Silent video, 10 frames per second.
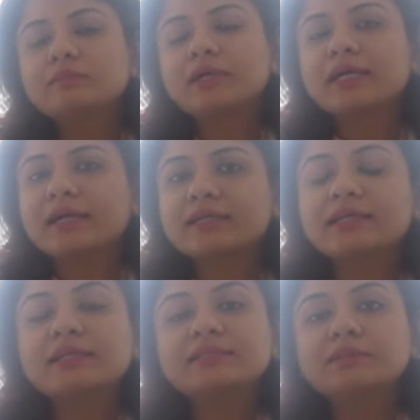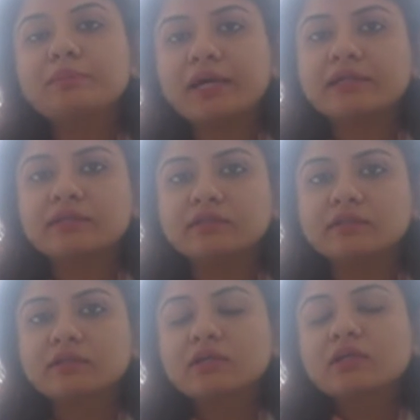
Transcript: by acting as a barrier